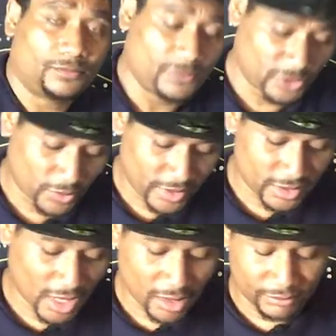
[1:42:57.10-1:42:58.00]
So it
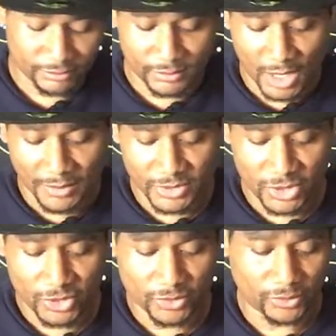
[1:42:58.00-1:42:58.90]
is up, up to
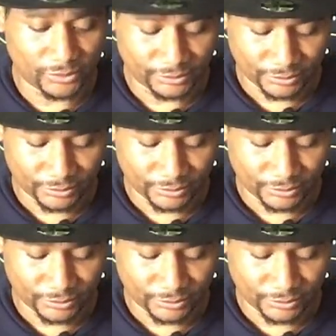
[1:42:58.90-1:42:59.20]
you.